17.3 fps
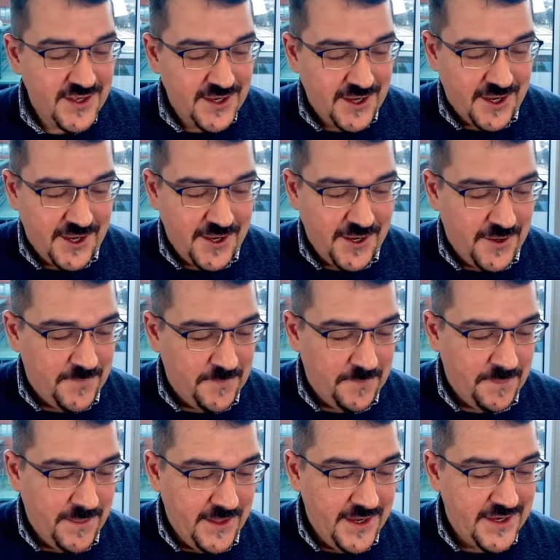
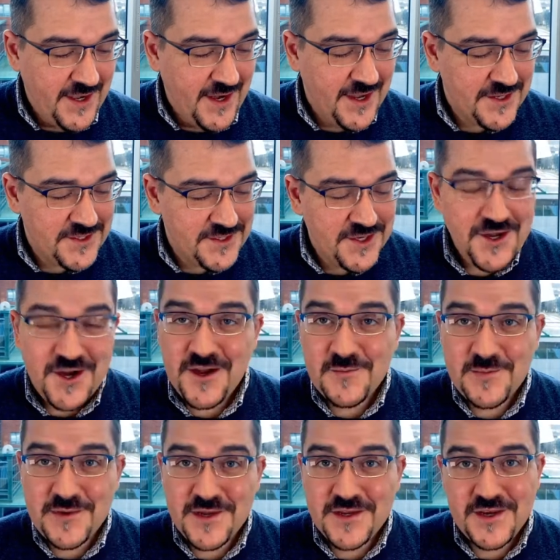It has not
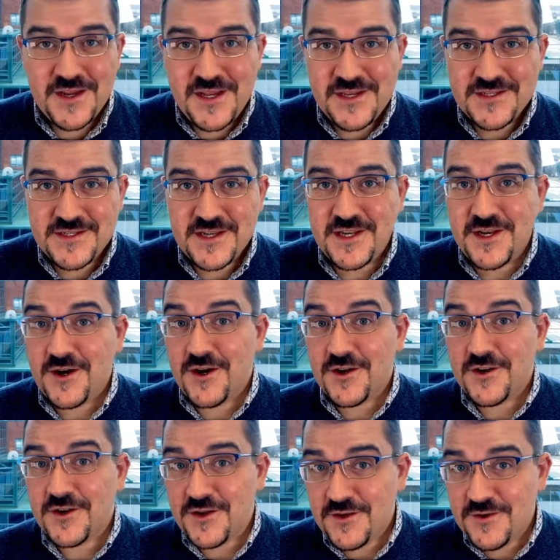been easy
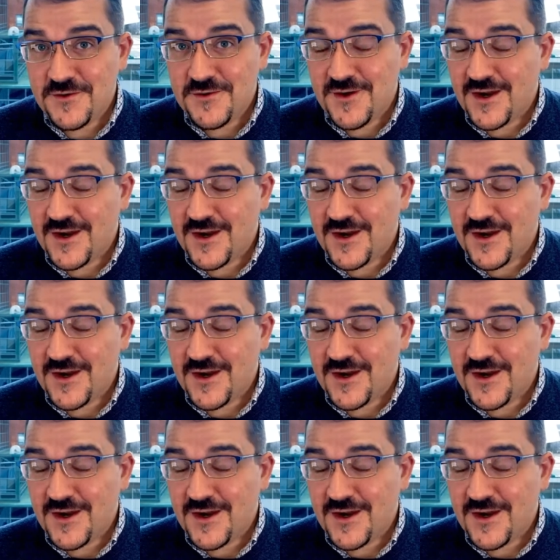on you,